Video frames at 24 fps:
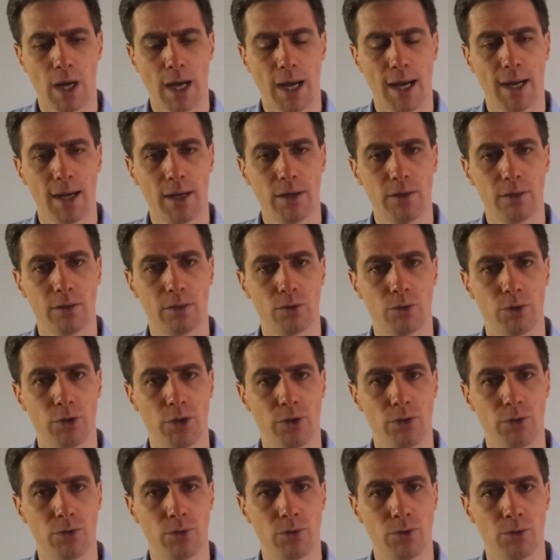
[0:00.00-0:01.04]
how do
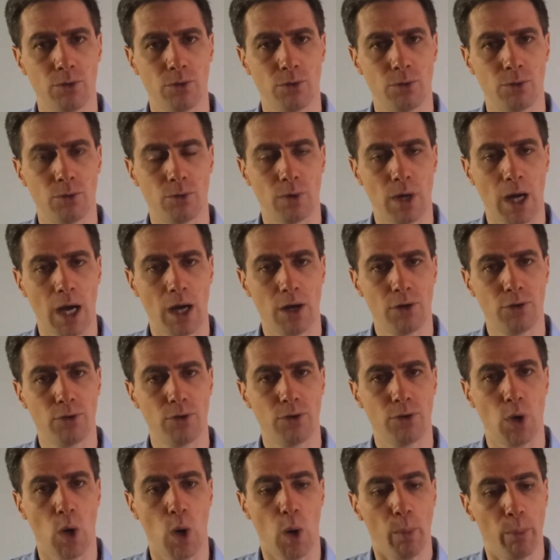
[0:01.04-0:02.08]
you
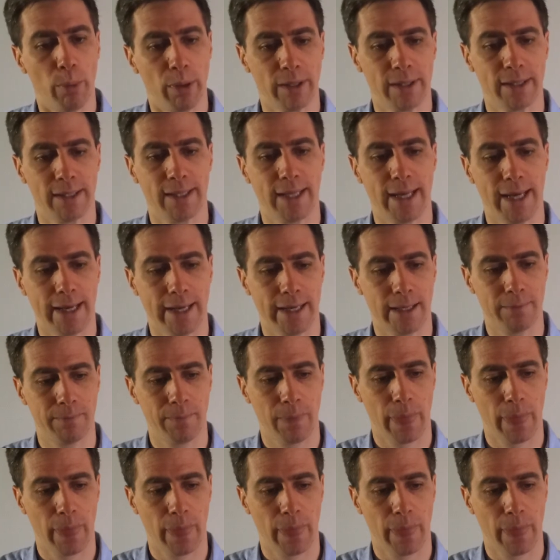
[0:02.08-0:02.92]
open data?